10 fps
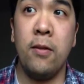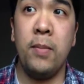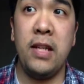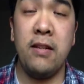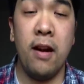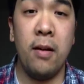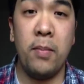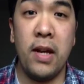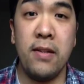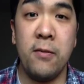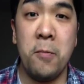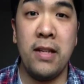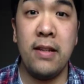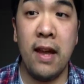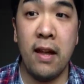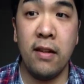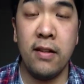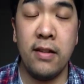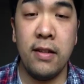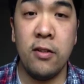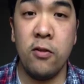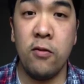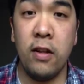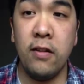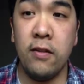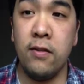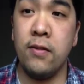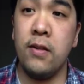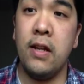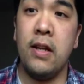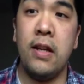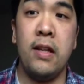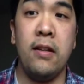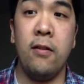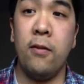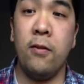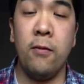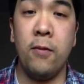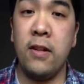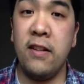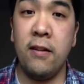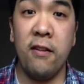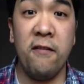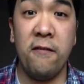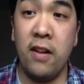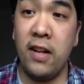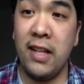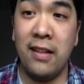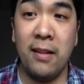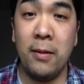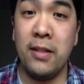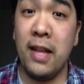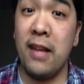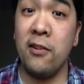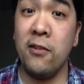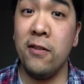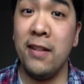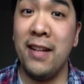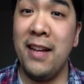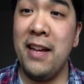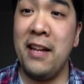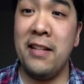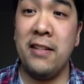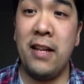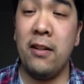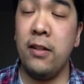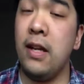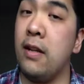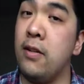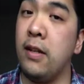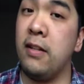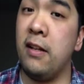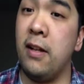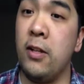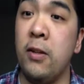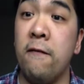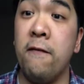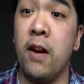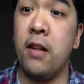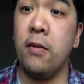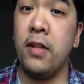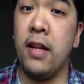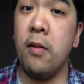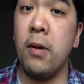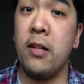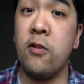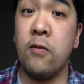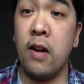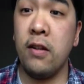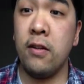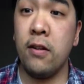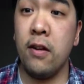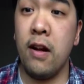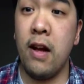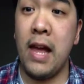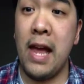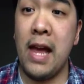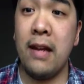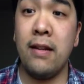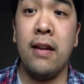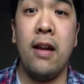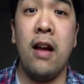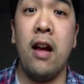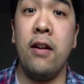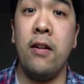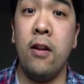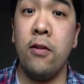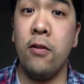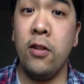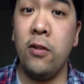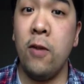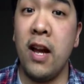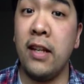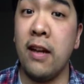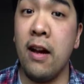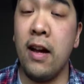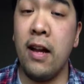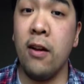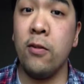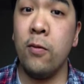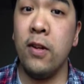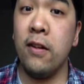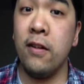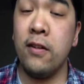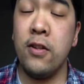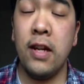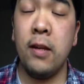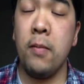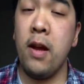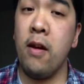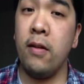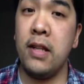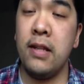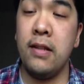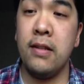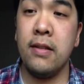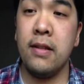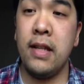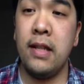be taught by so many talented instructors. They're the real deal. They're funny. Like Dale, you got to check Dale out. You can follow Dale, my instructor, at another UI guy on Twitter. Check him out. He's